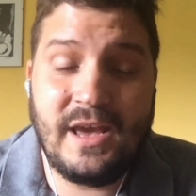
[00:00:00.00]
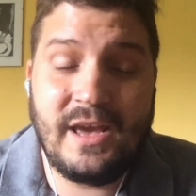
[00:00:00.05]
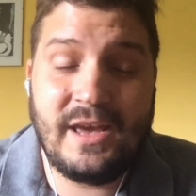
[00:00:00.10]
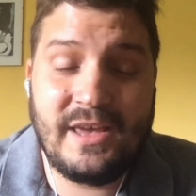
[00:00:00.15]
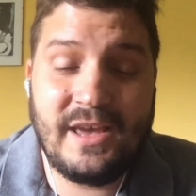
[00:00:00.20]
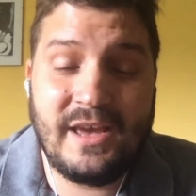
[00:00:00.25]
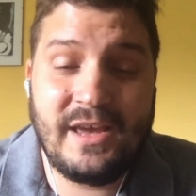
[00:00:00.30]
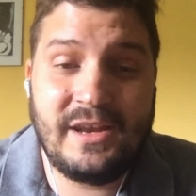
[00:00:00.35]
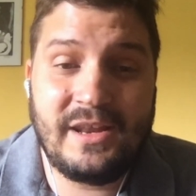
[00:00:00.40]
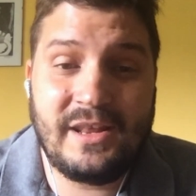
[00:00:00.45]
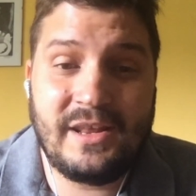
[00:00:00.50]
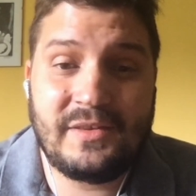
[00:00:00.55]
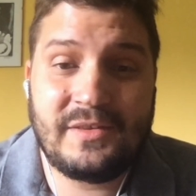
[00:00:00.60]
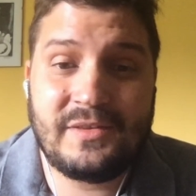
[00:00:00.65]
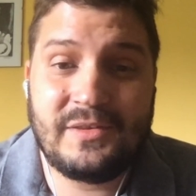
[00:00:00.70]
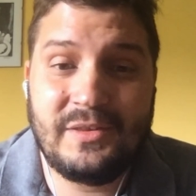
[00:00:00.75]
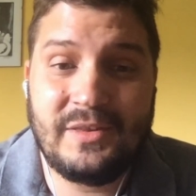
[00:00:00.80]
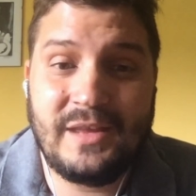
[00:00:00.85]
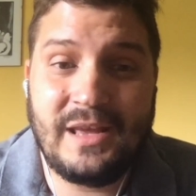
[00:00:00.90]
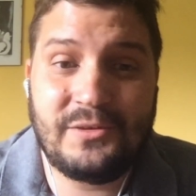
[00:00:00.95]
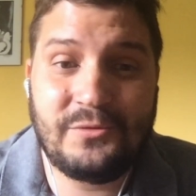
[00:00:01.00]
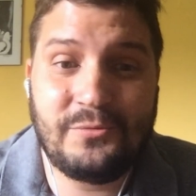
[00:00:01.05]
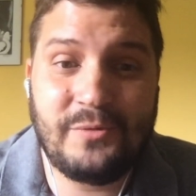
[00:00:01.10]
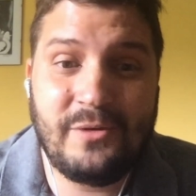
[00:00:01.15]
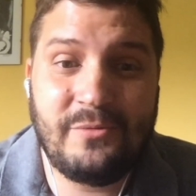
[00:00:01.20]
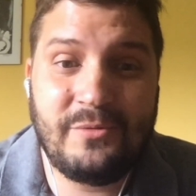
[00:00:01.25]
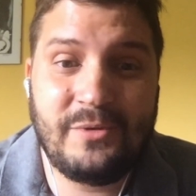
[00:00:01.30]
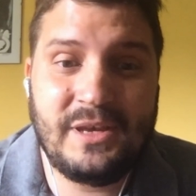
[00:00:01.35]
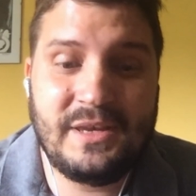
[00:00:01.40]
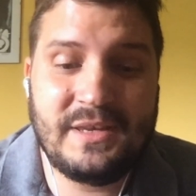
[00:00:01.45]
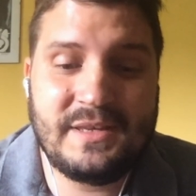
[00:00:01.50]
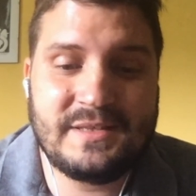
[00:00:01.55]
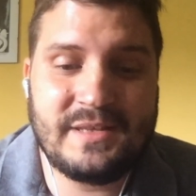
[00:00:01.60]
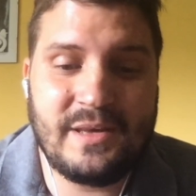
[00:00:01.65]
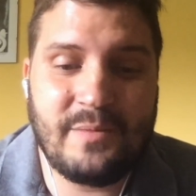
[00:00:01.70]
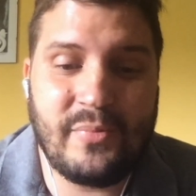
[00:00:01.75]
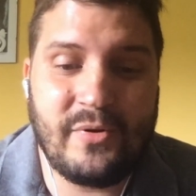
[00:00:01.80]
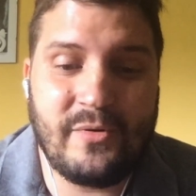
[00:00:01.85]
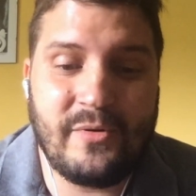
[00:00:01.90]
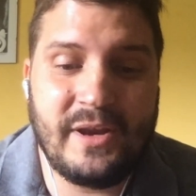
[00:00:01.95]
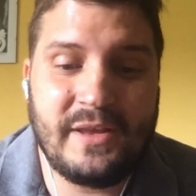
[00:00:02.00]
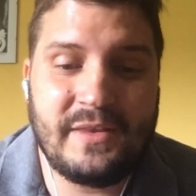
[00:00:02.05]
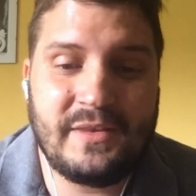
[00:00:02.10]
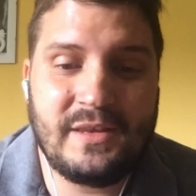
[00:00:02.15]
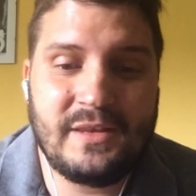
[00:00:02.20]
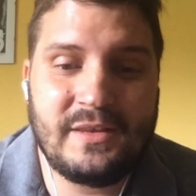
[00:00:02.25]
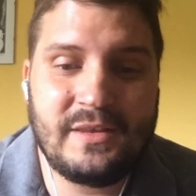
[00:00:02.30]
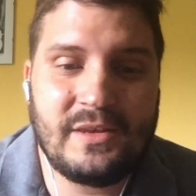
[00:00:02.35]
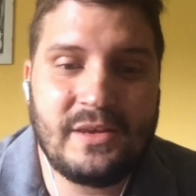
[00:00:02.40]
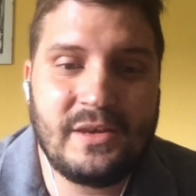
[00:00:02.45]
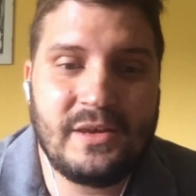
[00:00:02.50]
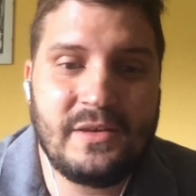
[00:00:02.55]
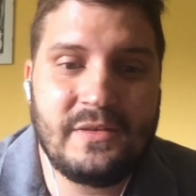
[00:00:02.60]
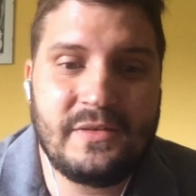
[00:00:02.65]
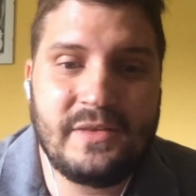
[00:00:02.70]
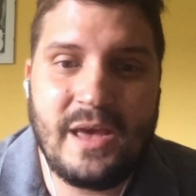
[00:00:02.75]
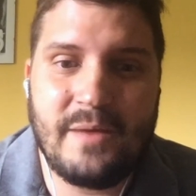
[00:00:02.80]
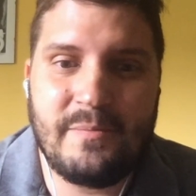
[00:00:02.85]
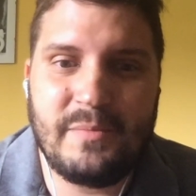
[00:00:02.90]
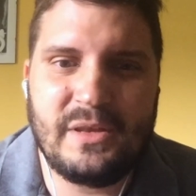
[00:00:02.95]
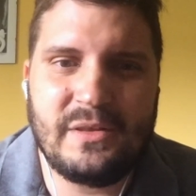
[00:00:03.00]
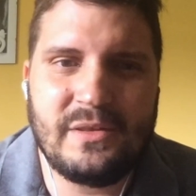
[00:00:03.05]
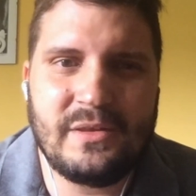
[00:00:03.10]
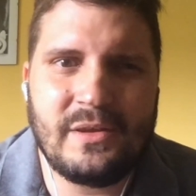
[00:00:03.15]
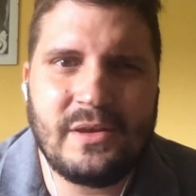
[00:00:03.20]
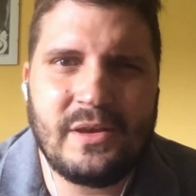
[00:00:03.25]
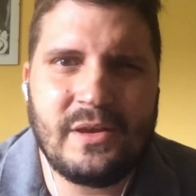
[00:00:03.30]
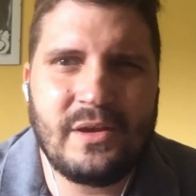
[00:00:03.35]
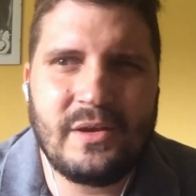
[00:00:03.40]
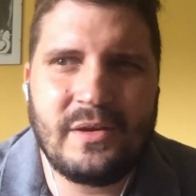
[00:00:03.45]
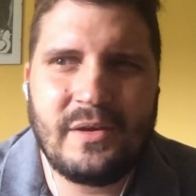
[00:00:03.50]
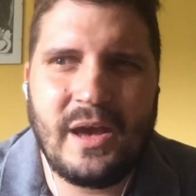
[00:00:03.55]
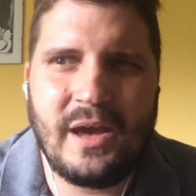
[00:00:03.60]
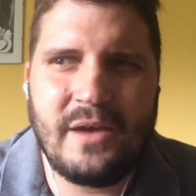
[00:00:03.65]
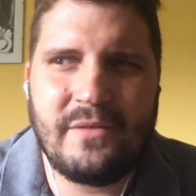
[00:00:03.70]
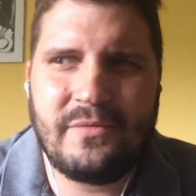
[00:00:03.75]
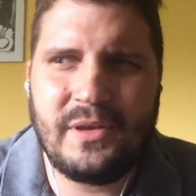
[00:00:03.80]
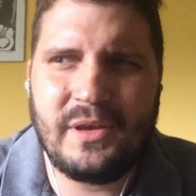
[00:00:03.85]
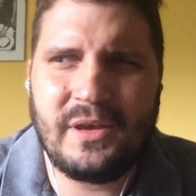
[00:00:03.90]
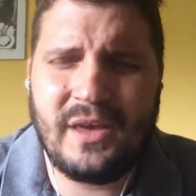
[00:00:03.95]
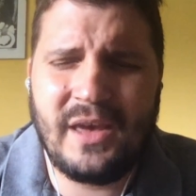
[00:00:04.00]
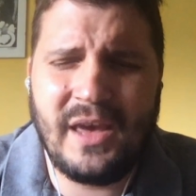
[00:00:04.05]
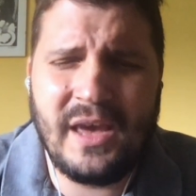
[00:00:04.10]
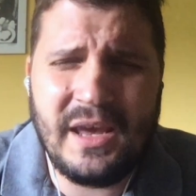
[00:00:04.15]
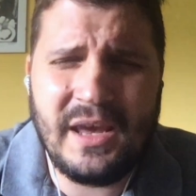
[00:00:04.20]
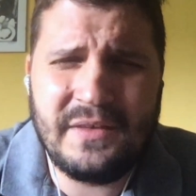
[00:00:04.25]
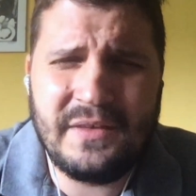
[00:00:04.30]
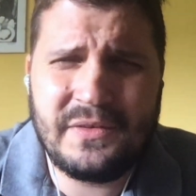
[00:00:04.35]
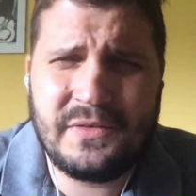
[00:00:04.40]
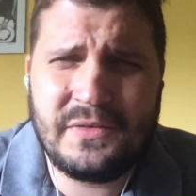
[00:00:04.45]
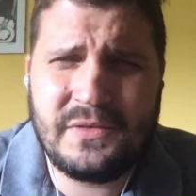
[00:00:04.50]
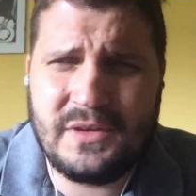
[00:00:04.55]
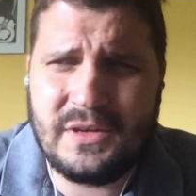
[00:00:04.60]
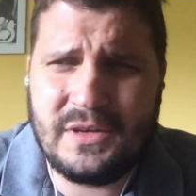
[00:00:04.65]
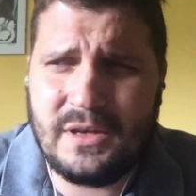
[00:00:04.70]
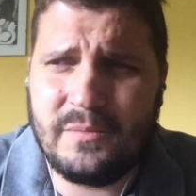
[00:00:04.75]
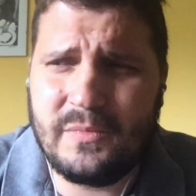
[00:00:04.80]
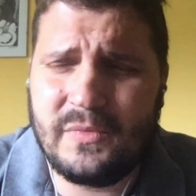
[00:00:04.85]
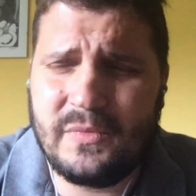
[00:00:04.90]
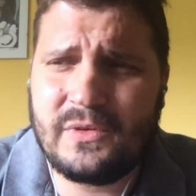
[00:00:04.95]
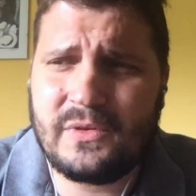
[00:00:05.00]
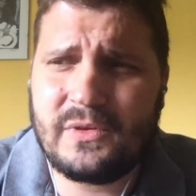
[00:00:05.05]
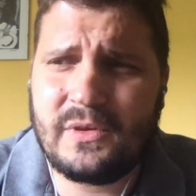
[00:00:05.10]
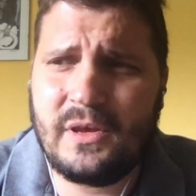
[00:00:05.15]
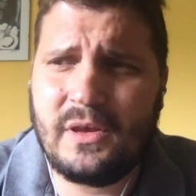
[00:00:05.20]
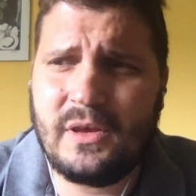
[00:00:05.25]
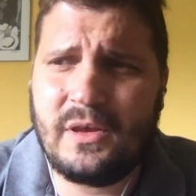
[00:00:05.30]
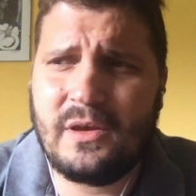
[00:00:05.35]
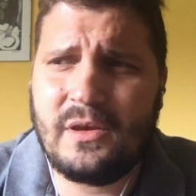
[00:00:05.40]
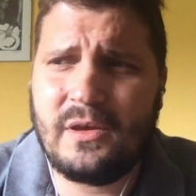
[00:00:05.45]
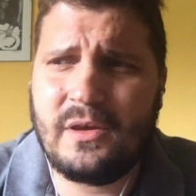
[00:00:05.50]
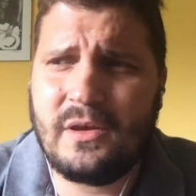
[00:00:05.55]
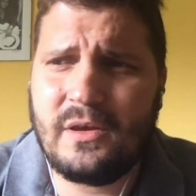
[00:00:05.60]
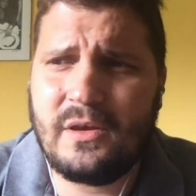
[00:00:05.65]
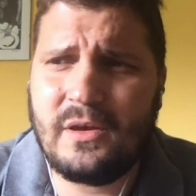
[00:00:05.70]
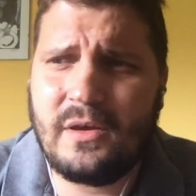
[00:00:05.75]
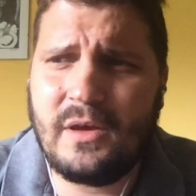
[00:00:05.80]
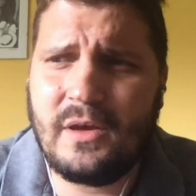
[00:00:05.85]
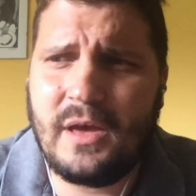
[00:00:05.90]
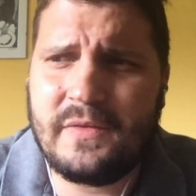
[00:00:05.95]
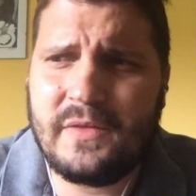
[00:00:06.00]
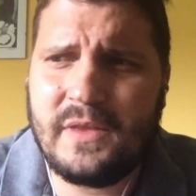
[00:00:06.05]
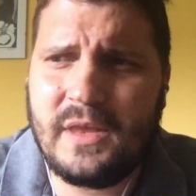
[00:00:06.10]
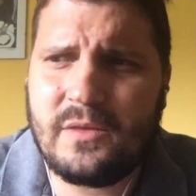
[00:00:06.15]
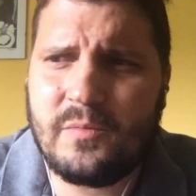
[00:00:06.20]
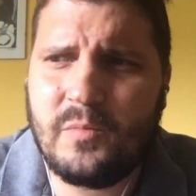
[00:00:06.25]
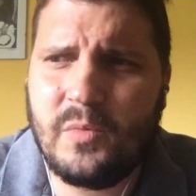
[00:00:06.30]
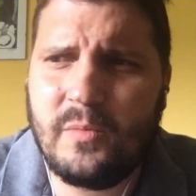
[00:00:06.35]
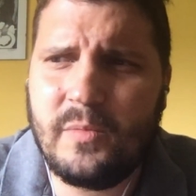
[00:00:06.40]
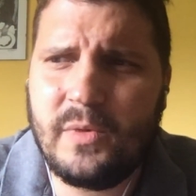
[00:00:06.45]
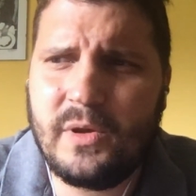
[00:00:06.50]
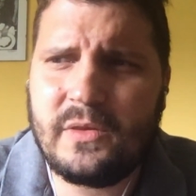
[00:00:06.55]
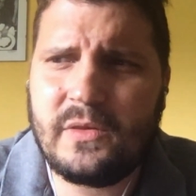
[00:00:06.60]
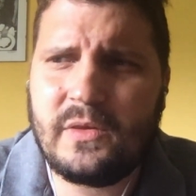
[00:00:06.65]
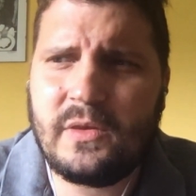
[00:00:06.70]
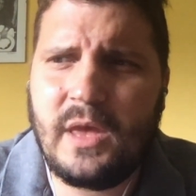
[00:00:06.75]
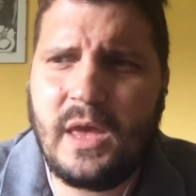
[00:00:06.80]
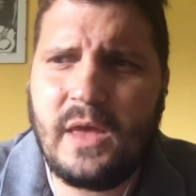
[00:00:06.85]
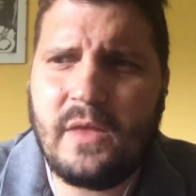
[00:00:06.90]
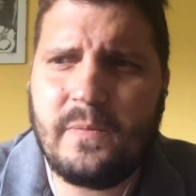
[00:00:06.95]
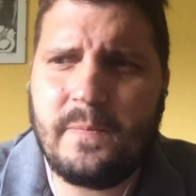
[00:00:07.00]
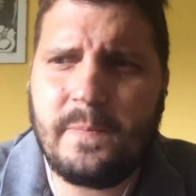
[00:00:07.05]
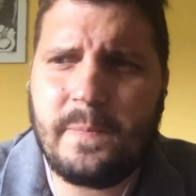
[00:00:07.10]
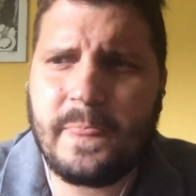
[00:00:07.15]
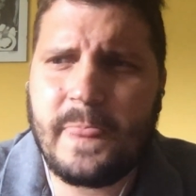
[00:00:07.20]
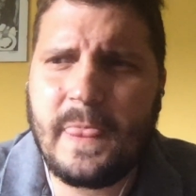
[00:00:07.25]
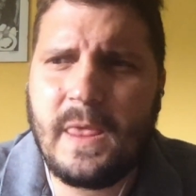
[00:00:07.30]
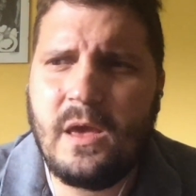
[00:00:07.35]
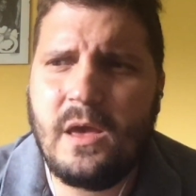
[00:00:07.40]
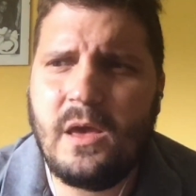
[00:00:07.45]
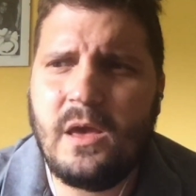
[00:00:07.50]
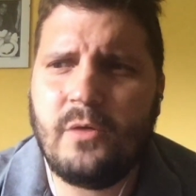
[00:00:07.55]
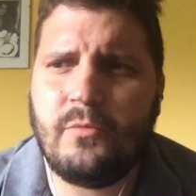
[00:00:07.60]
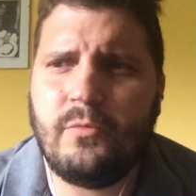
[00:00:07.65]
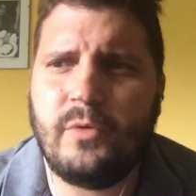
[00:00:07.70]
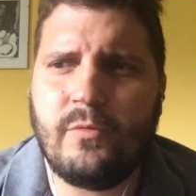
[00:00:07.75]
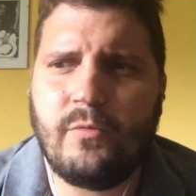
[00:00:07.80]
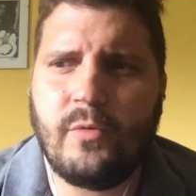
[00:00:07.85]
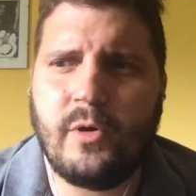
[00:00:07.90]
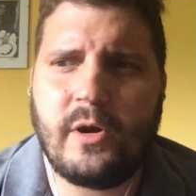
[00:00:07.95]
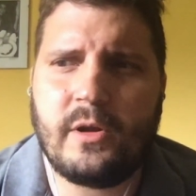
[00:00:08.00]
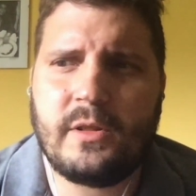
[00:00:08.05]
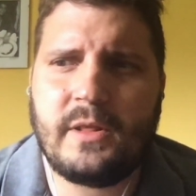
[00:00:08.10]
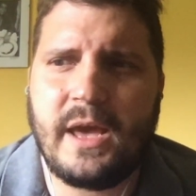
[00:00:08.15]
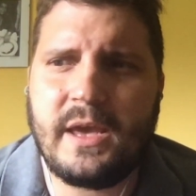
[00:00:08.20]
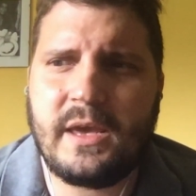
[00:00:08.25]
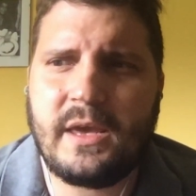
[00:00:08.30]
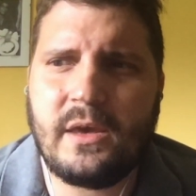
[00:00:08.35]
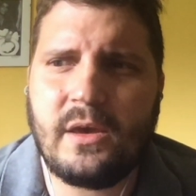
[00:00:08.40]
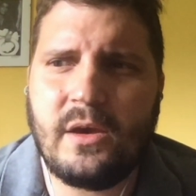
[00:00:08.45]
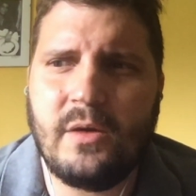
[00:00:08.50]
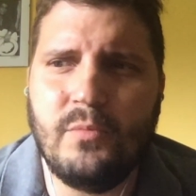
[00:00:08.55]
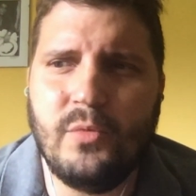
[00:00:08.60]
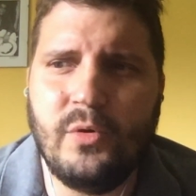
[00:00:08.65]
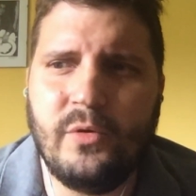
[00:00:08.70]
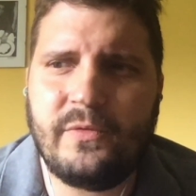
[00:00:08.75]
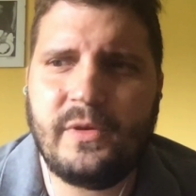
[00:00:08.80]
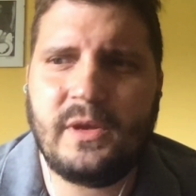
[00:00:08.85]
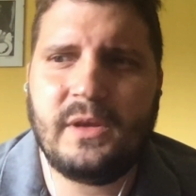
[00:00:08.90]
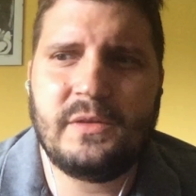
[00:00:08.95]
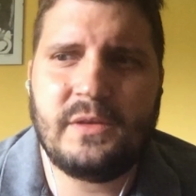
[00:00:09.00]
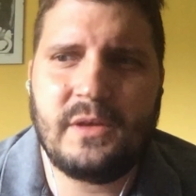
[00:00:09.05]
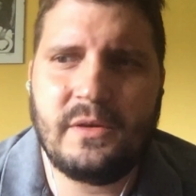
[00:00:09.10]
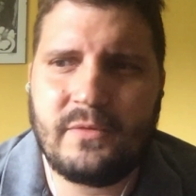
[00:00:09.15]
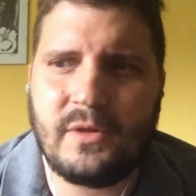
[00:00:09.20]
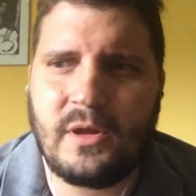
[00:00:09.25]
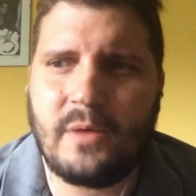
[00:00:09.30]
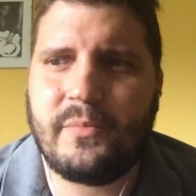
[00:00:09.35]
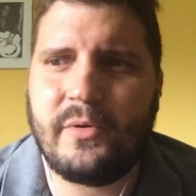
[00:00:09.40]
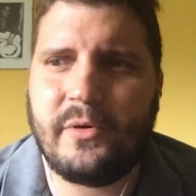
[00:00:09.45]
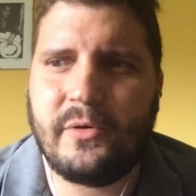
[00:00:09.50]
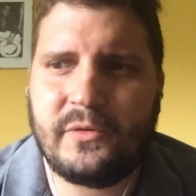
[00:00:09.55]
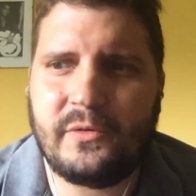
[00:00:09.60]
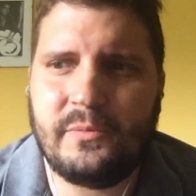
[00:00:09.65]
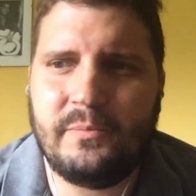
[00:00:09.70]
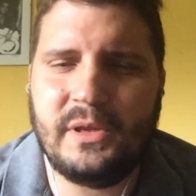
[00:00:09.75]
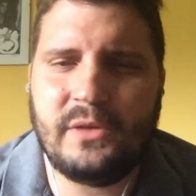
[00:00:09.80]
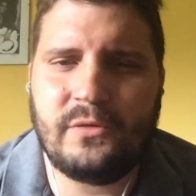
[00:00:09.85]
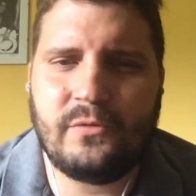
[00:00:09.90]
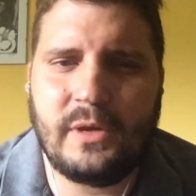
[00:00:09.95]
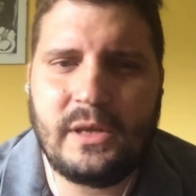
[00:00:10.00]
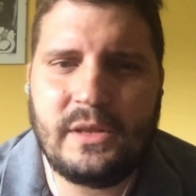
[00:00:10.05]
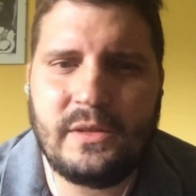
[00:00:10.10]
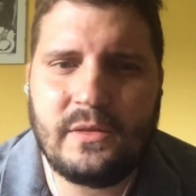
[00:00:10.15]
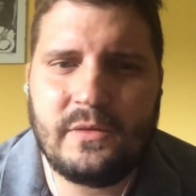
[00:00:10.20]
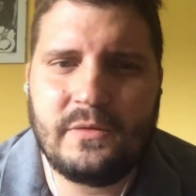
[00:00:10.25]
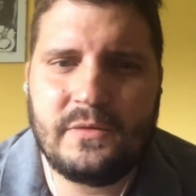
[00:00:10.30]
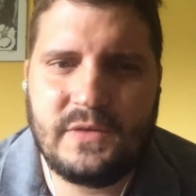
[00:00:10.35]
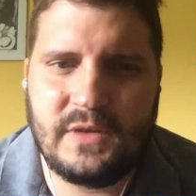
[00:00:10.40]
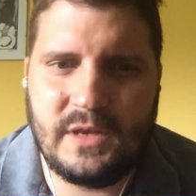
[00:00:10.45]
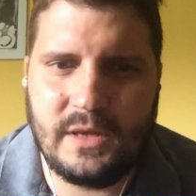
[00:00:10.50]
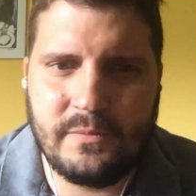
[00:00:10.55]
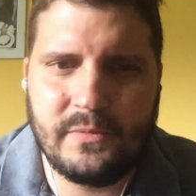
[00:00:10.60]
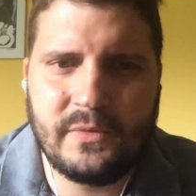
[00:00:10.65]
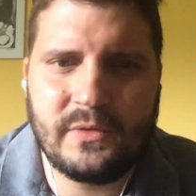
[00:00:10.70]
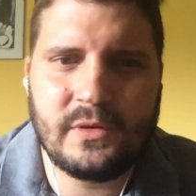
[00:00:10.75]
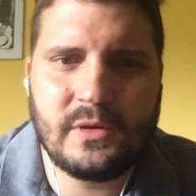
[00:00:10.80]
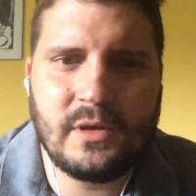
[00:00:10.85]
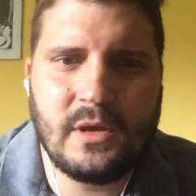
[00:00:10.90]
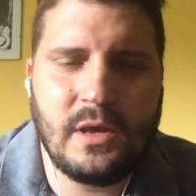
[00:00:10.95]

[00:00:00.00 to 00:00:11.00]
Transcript: it is. That's why we separated them in I think 8 teams at that moment, and we were like moving developers between teams.